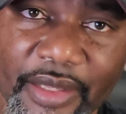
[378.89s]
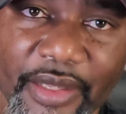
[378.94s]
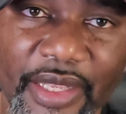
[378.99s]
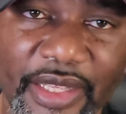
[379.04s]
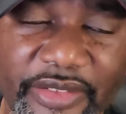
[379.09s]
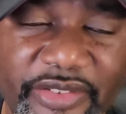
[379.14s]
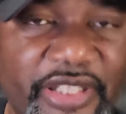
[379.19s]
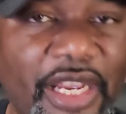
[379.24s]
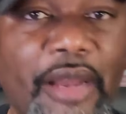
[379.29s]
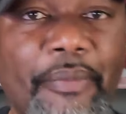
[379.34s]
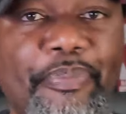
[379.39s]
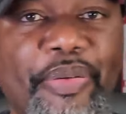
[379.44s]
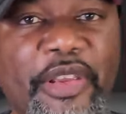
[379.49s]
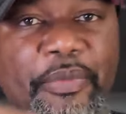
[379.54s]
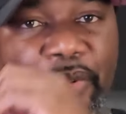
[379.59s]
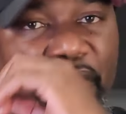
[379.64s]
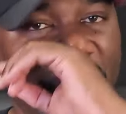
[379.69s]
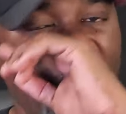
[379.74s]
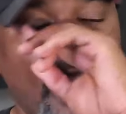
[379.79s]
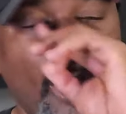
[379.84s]
And some
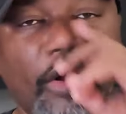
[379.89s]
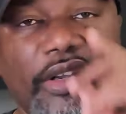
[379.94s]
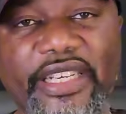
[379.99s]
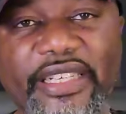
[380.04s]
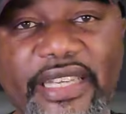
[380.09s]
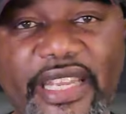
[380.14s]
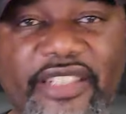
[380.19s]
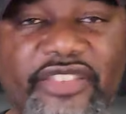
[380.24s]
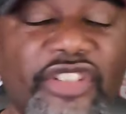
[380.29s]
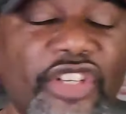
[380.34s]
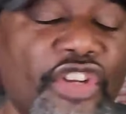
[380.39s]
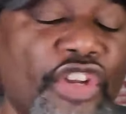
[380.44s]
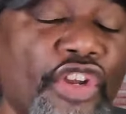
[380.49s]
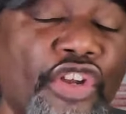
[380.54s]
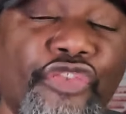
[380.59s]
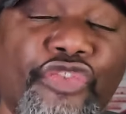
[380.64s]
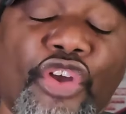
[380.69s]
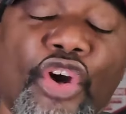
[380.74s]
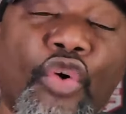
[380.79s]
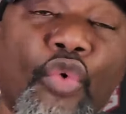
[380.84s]
people calling this
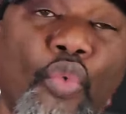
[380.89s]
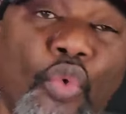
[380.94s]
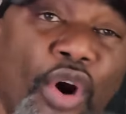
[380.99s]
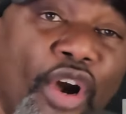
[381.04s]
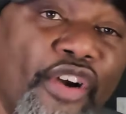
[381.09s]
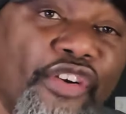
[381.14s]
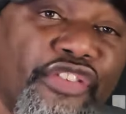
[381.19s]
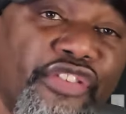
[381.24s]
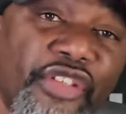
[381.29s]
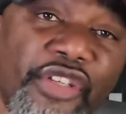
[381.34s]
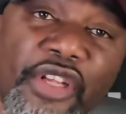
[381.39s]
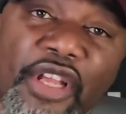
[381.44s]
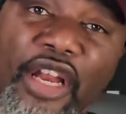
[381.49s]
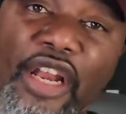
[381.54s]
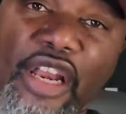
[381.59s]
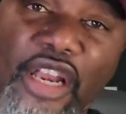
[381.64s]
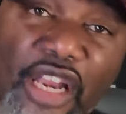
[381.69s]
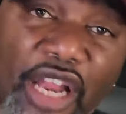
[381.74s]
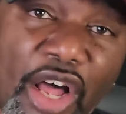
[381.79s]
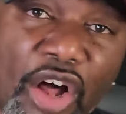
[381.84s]
the worst
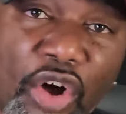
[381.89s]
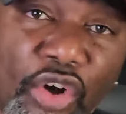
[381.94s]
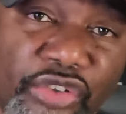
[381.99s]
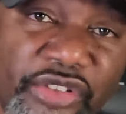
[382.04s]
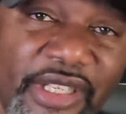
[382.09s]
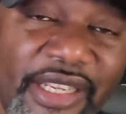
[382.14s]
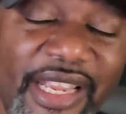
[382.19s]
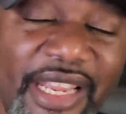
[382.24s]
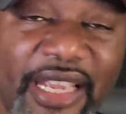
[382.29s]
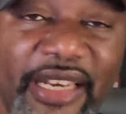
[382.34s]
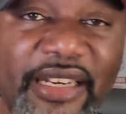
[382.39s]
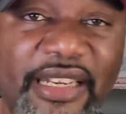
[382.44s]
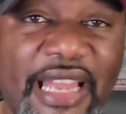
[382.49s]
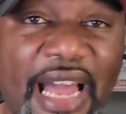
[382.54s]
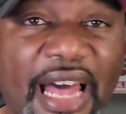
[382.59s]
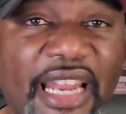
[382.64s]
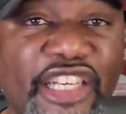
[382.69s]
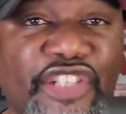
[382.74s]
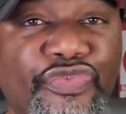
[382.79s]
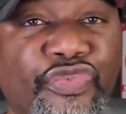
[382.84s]
loss in
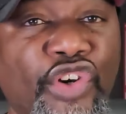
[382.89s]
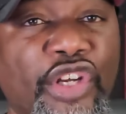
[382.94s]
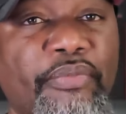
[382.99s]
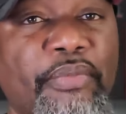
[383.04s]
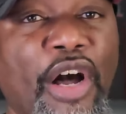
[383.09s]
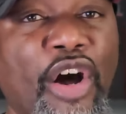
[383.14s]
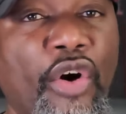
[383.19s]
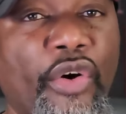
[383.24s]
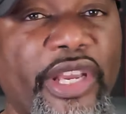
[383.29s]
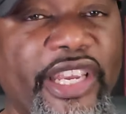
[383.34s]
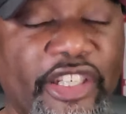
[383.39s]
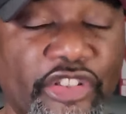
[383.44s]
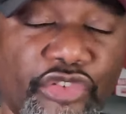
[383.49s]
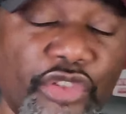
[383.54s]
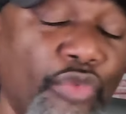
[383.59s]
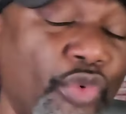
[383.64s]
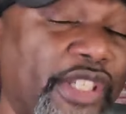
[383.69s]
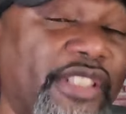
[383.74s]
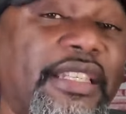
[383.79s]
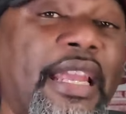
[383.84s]
college football
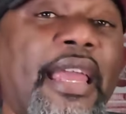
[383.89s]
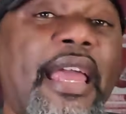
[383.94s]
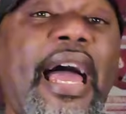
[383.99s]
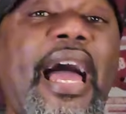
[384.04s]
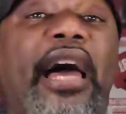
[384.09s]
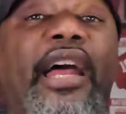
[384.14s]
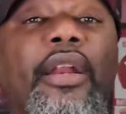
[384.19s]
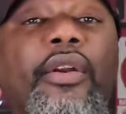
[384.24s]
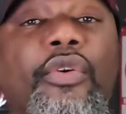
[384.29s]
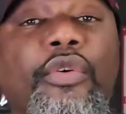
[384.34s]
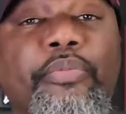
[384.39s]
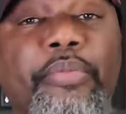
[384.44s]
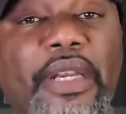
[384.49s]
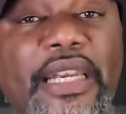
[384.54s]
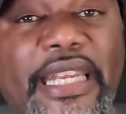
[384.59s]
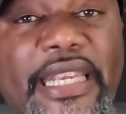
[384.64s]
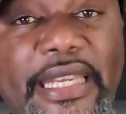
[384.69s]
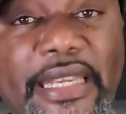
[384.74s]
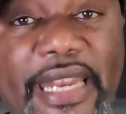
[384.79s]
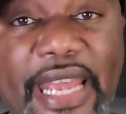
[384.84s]
history, which I don't
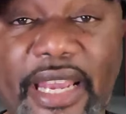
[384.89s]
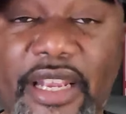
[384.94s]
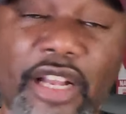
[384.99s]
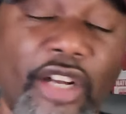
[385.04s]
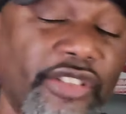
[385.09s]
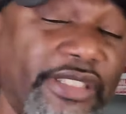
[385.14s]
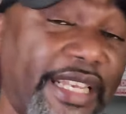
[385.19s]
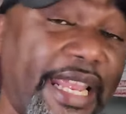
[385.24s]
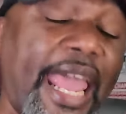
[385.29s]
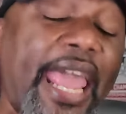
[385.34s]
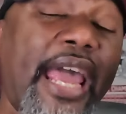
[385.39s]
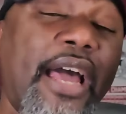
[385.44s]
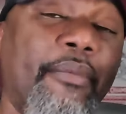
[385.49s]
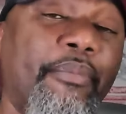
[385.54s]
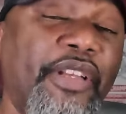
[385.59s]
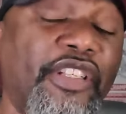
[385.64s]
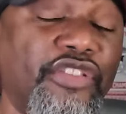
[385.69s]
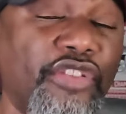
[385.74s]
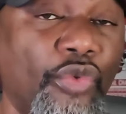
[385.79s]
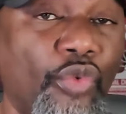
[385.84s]
believe that because it have
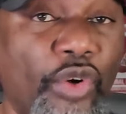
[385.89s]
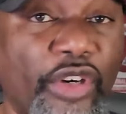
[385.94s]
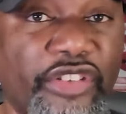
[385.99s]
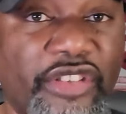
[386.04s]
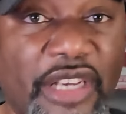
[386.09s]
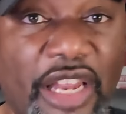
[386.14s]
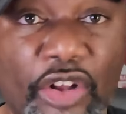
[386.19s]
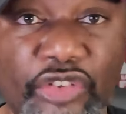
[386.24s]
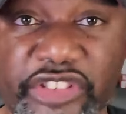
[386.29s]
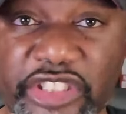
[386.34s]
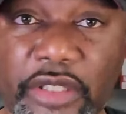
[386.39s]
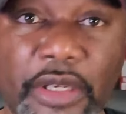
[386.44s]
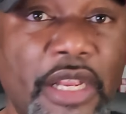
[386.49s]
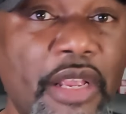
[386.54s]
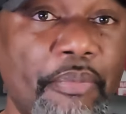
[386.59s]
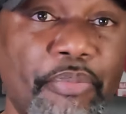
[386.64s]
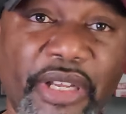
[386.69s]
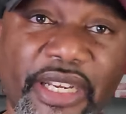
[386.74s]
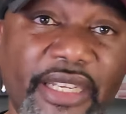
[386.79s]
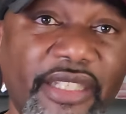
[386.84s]
been some worse losses,
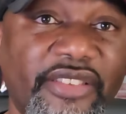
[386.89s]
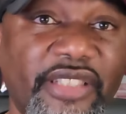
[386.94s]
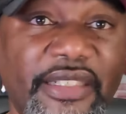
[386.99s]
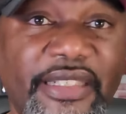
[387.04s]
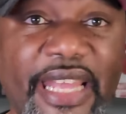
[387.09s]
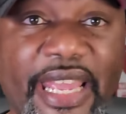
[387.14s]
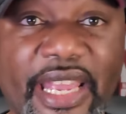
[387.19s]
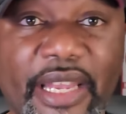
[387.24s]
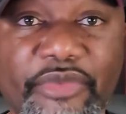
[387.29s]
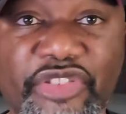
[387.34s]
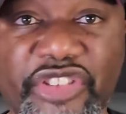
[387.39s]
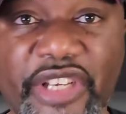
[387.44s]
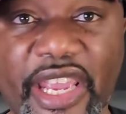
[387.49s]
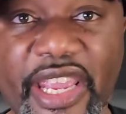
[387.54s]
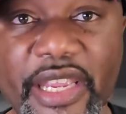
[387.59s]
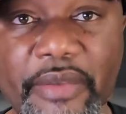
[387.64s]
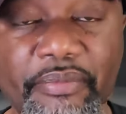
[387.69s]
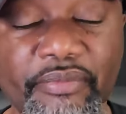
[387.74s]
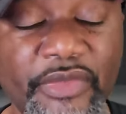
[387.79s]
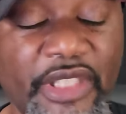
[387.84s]
but it's a damn
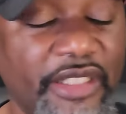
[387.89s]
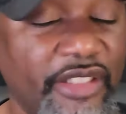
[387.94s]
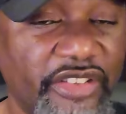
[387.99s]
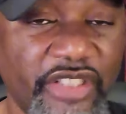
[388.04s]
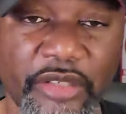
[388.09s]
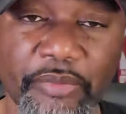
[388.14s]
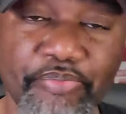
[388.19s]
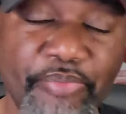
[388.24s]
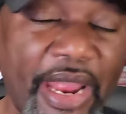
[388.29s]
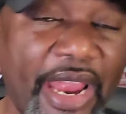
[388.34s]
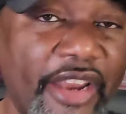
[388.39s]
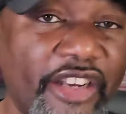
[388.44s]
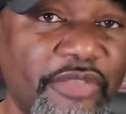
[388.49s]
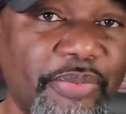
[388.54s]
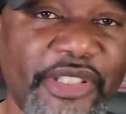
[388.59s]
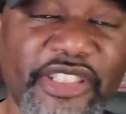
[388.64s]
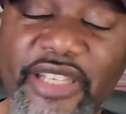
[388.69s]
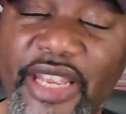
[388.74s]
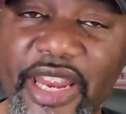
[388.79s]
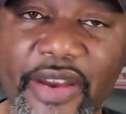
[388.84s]
shame. It's an
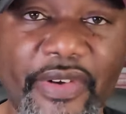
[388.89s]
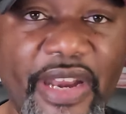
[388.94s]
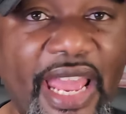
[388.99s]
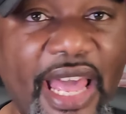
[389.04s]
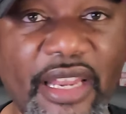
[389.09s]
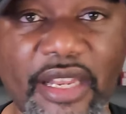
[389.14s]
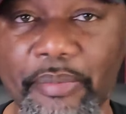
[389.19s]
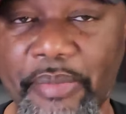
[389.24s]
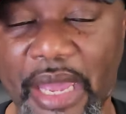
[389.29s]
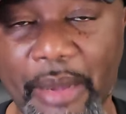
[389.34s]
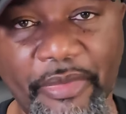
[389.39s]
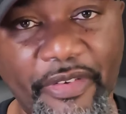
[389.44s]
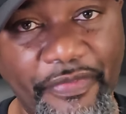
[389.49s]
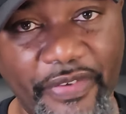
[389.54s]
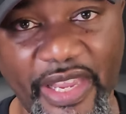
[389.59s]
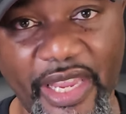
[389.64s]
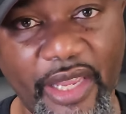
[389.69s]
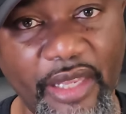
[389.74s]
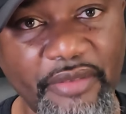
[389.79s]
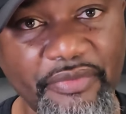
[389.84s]
embarrassment to every Alabama
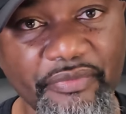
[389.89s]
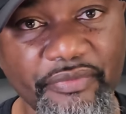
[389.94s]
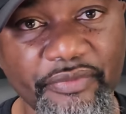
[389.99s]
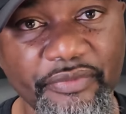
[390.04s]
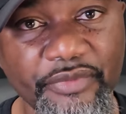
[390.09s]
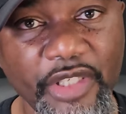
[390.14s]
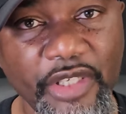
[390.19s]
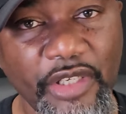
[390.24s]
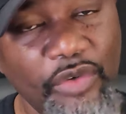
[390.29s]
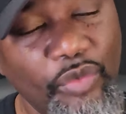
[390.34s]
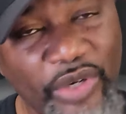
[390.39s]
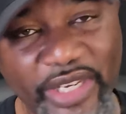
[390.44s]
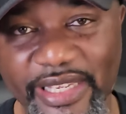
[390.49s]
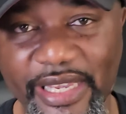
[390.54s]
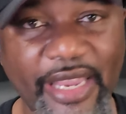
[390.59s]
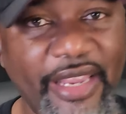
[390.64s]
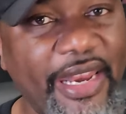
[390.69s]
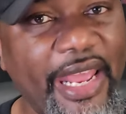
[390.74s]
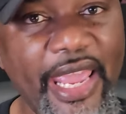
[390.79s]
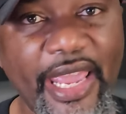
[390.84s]
fan. We
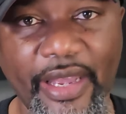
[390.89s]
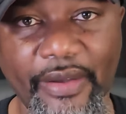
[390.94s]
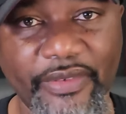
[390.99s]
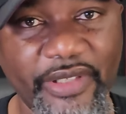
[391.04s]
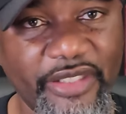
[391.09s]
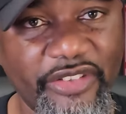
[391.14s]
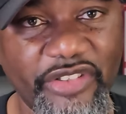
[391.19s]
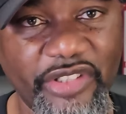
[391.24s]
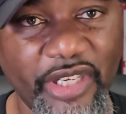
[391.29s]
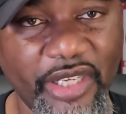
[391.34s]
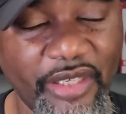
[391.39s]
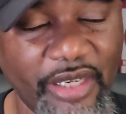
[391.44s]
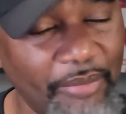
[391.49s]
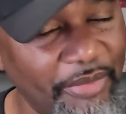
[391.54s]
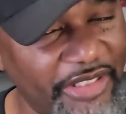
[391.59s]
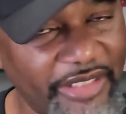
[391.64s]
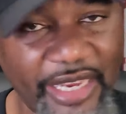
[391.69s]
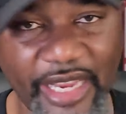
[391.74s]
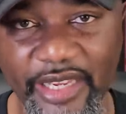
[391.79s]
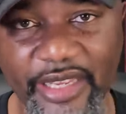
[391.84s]
can't have this shit. I'm
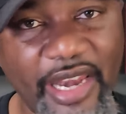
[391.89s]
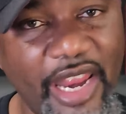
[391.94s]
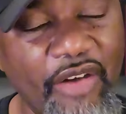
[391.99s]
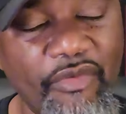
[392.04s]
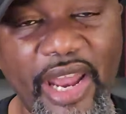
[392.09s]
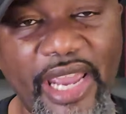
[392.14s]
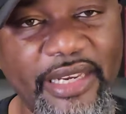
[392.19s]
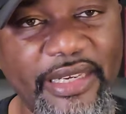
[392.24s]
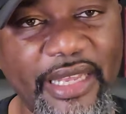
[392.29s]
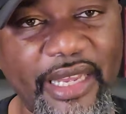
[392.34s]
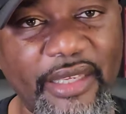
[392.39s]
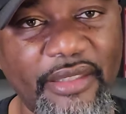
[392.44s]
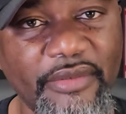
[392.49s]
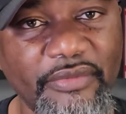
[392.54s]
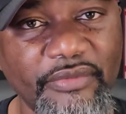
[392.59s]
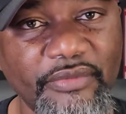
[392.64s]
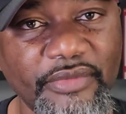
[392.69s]
going to tell you that right now.